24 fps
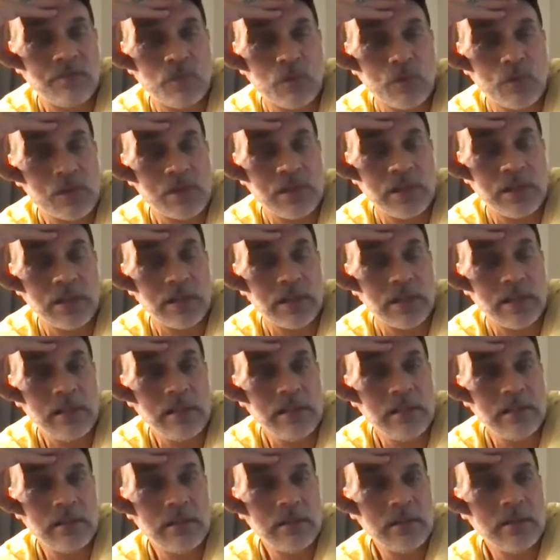
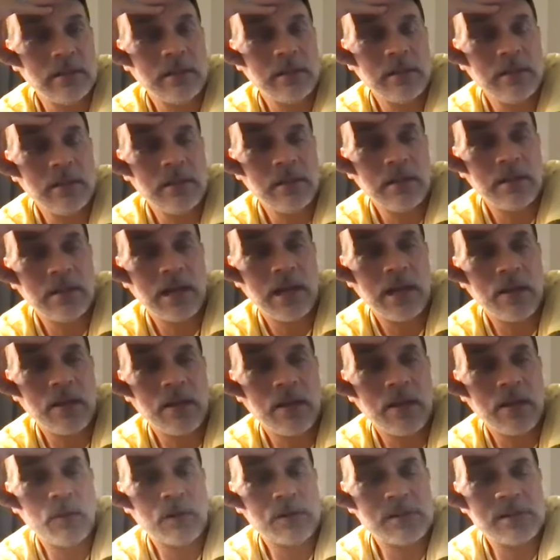fortunately.
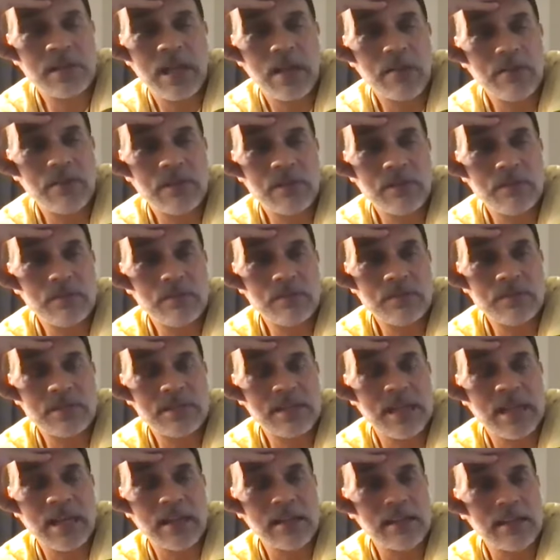I wasn't having
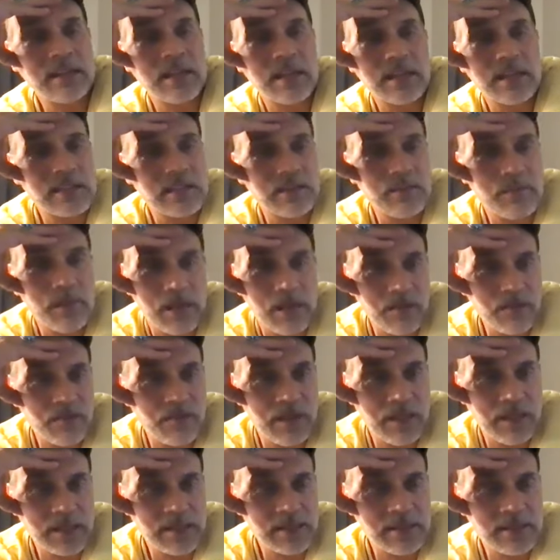sand kicked in my
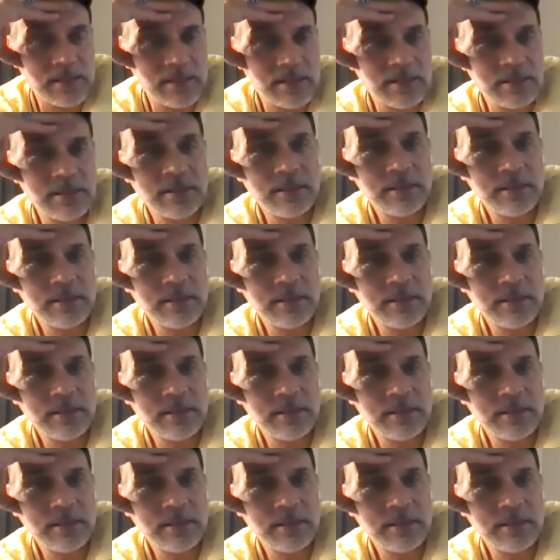face.